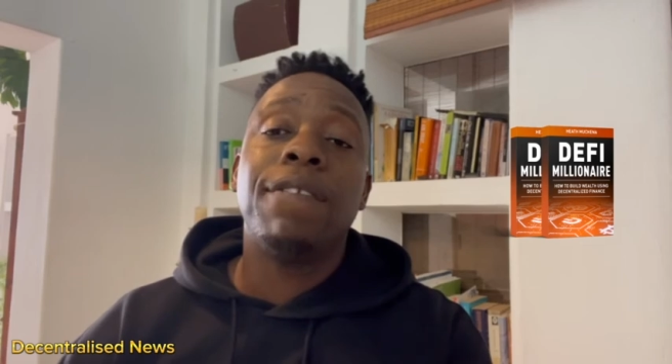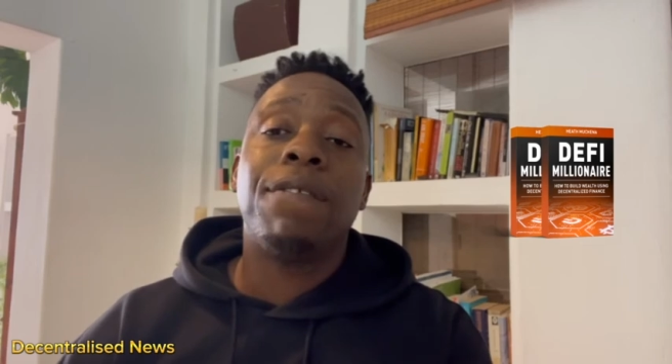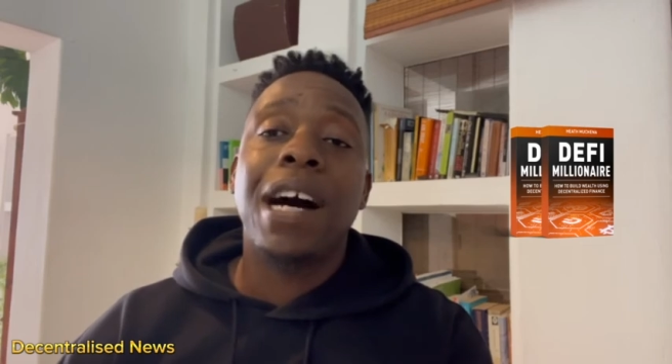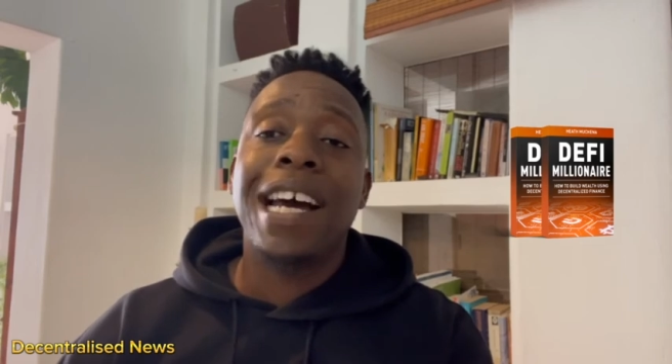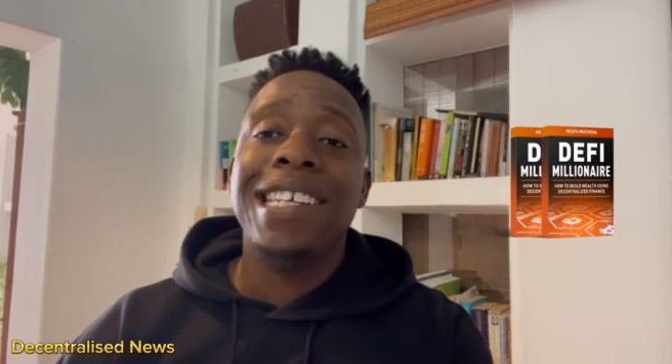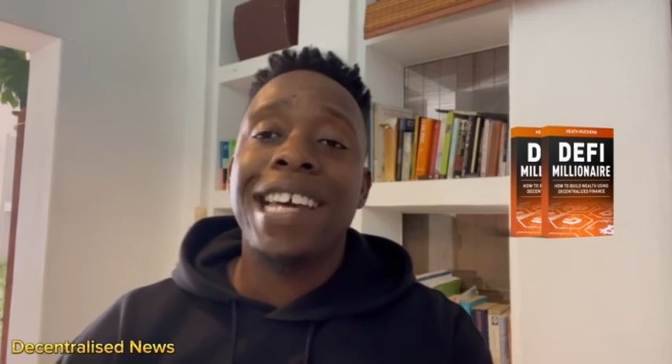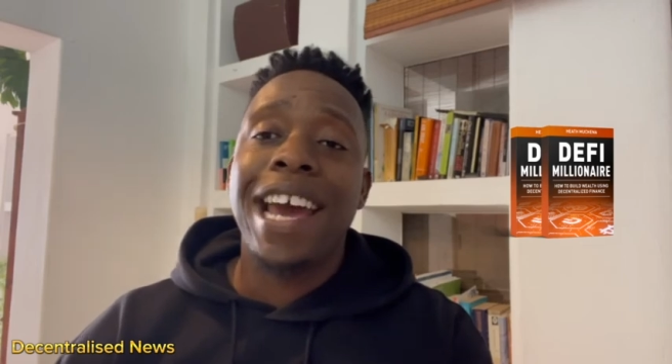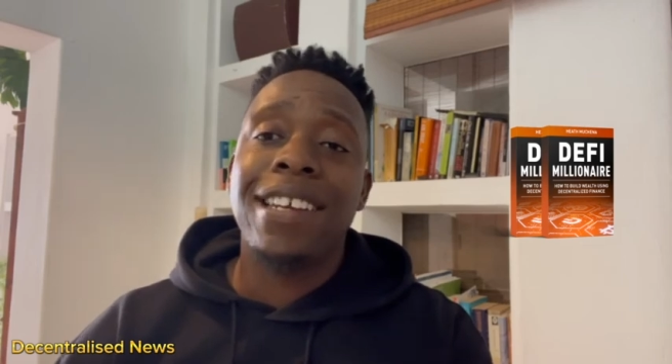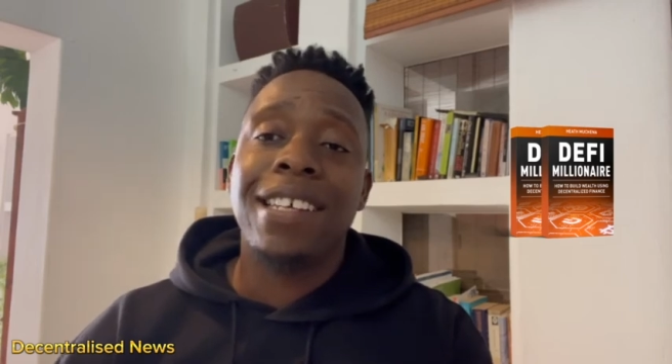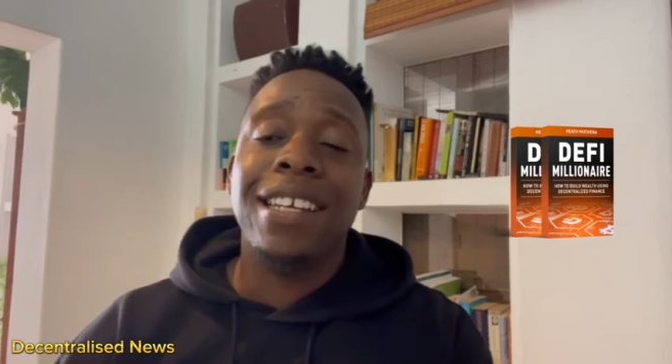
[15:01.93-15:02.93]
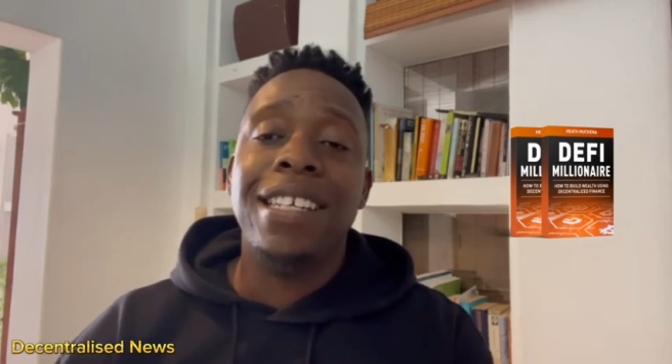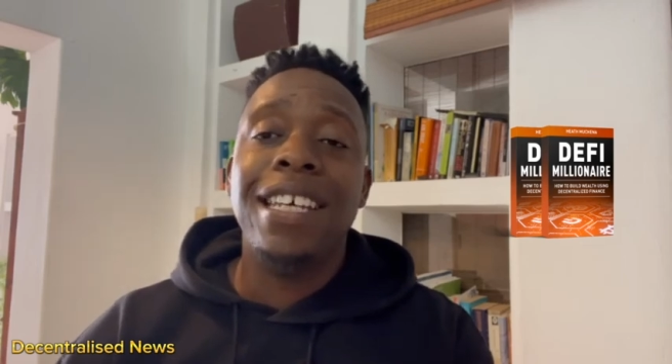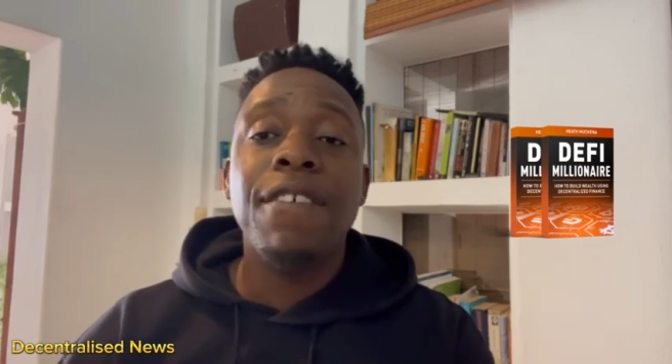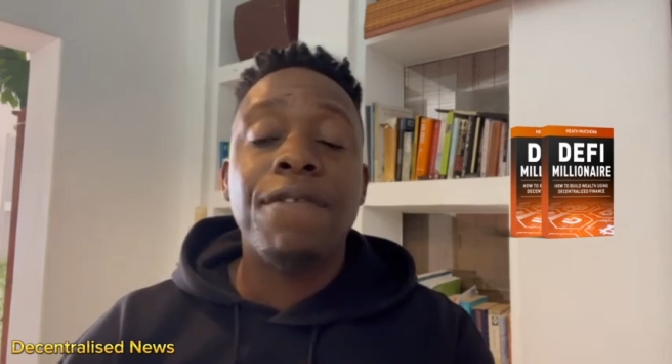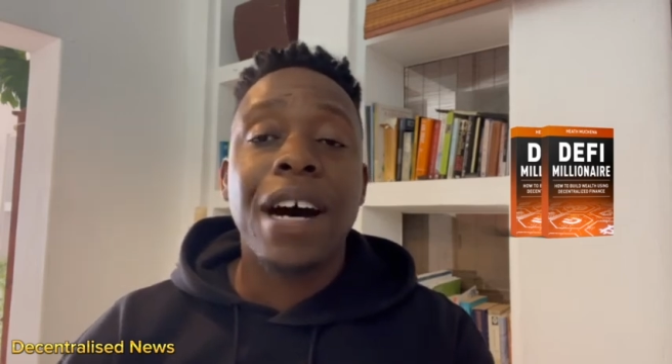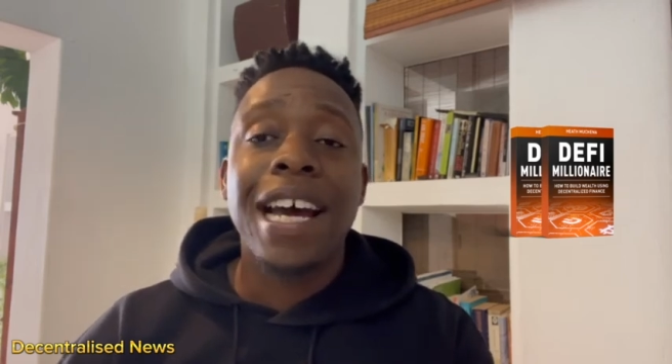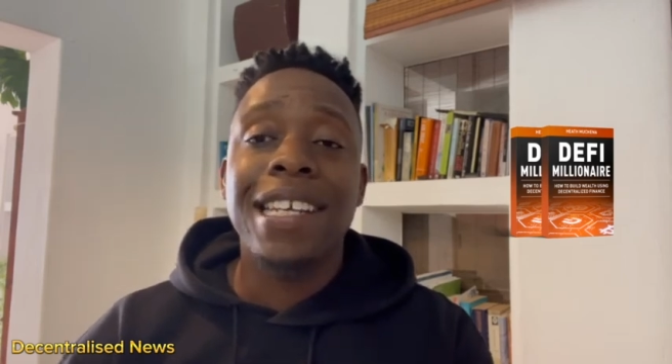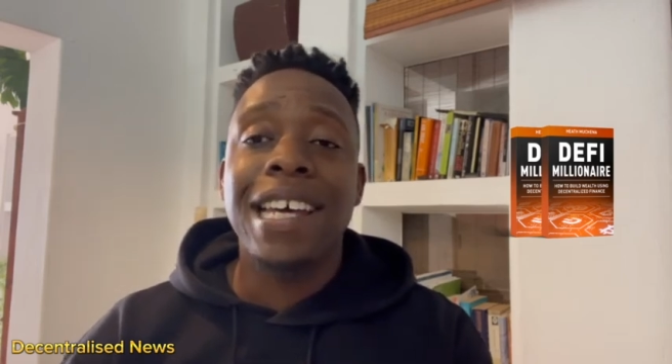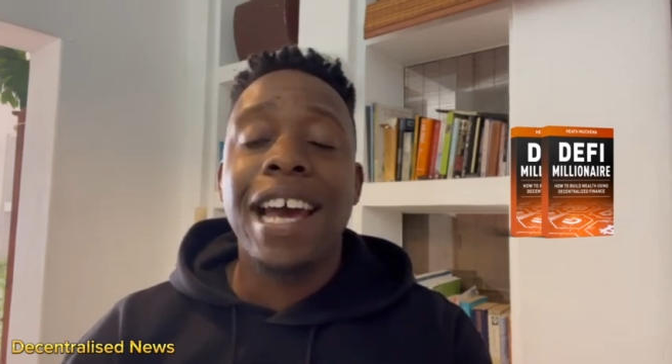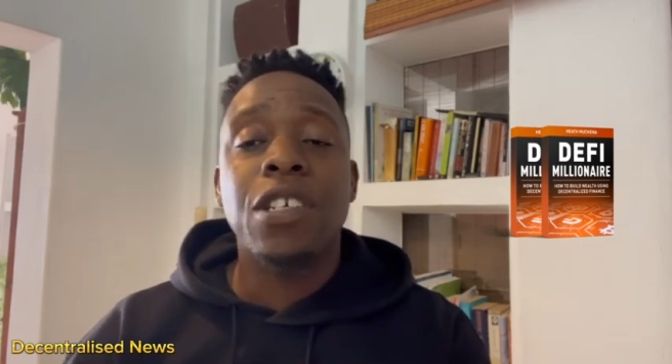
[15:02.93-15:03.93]
find at
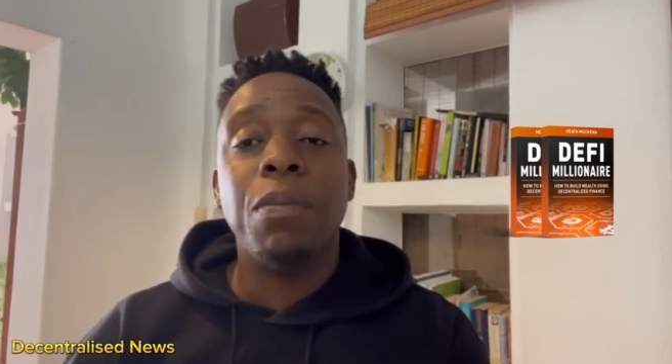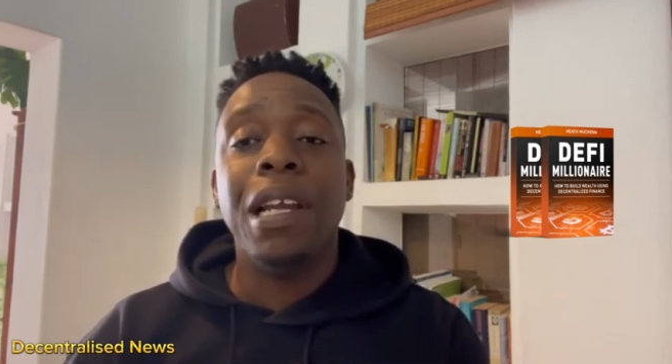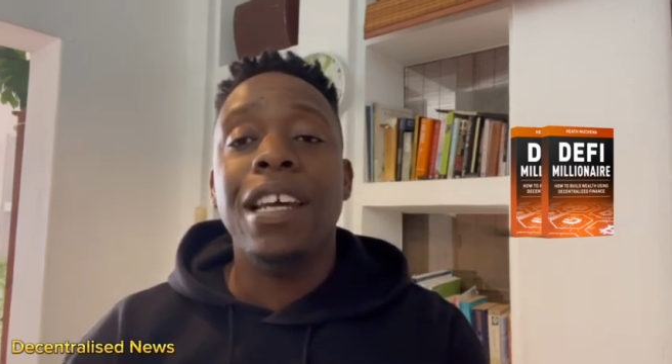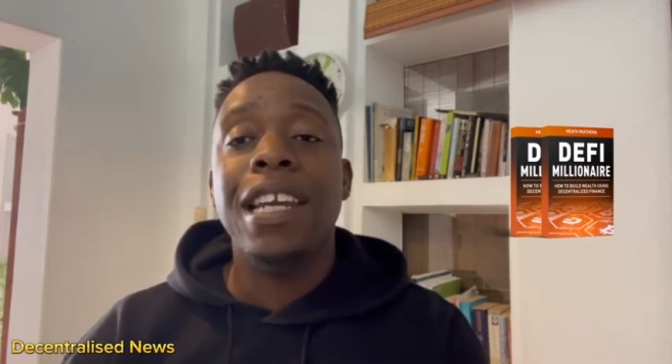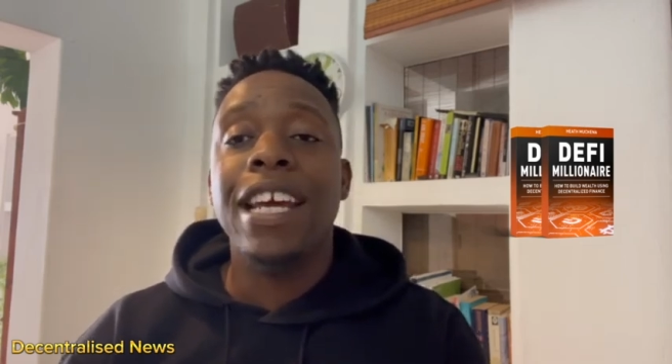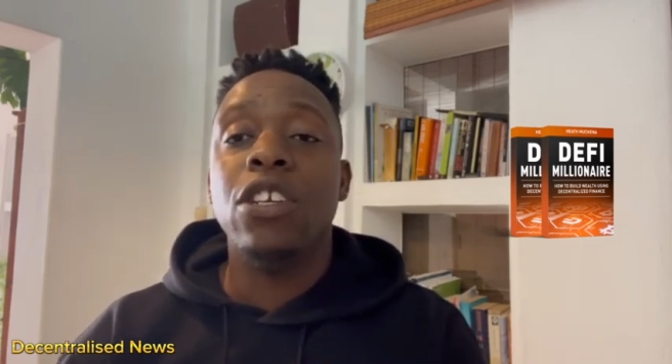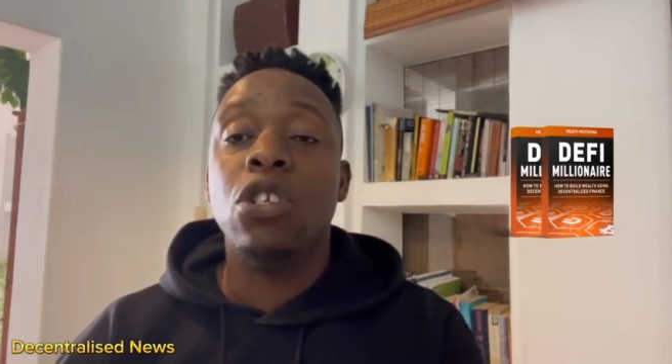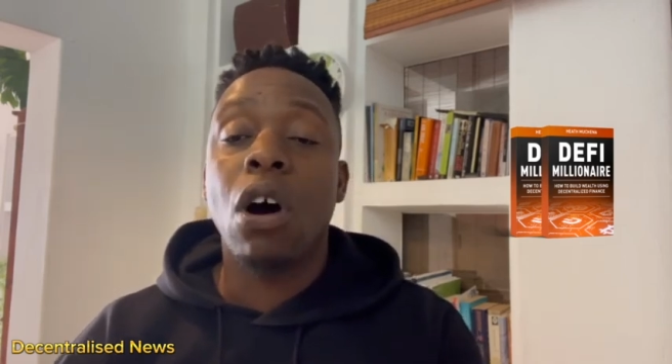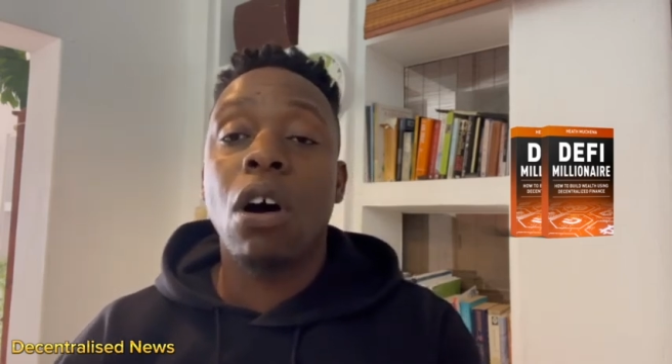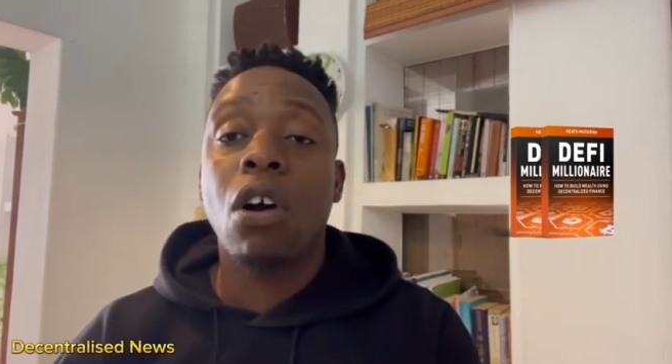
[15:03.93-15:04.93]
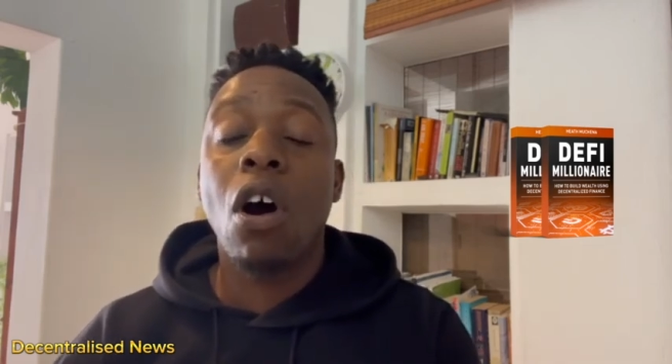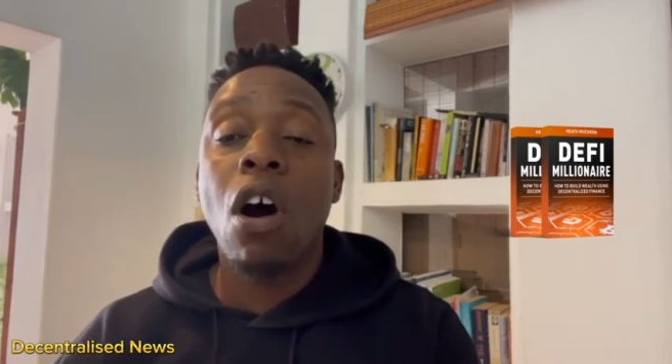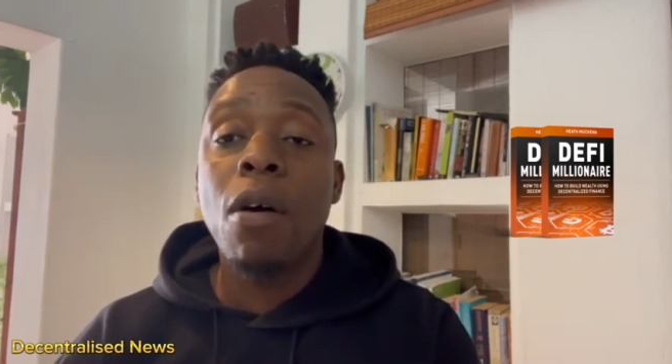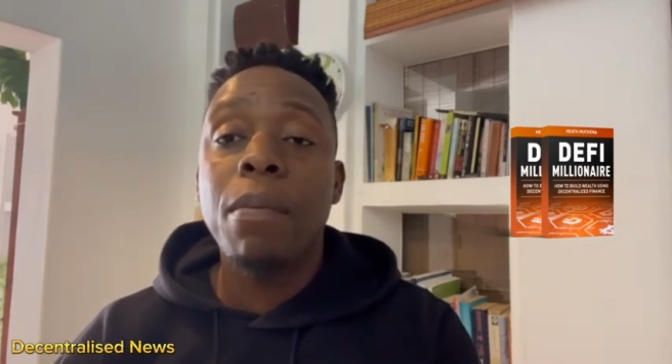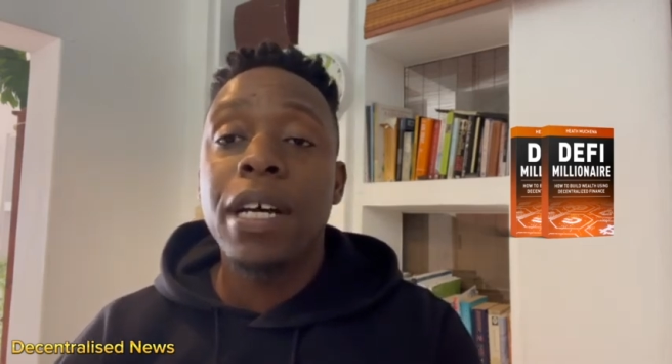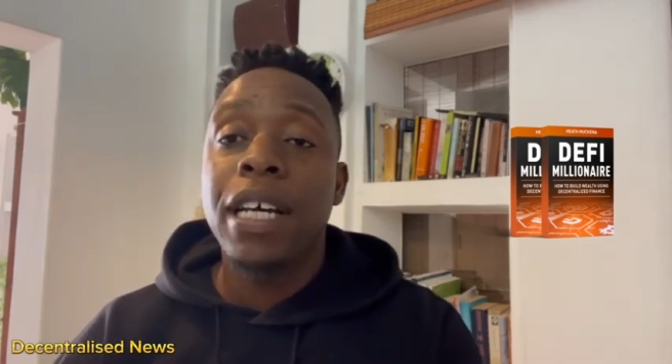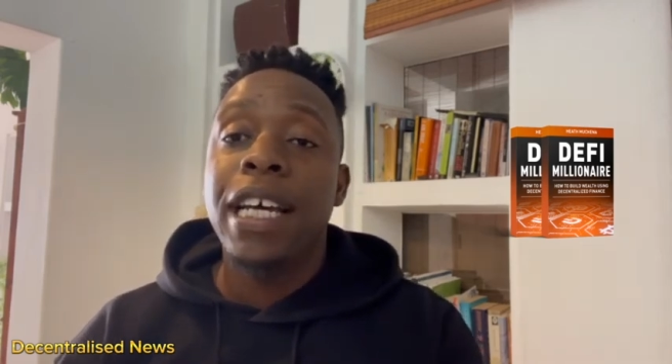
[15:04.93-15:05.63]
defi-millionaire.com.